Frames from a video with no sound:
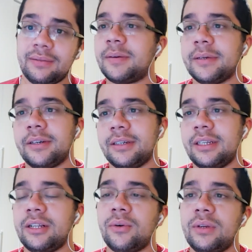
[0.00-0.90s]
Oh my god,
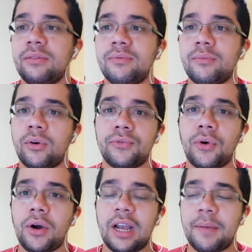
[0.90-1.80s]
there's only more
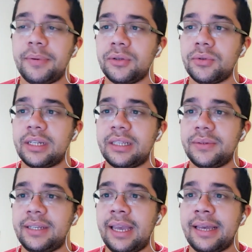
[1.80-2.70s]
4 episodes
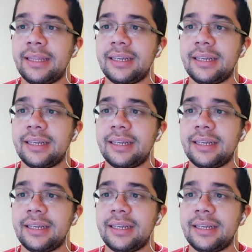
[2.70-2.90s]
into the end,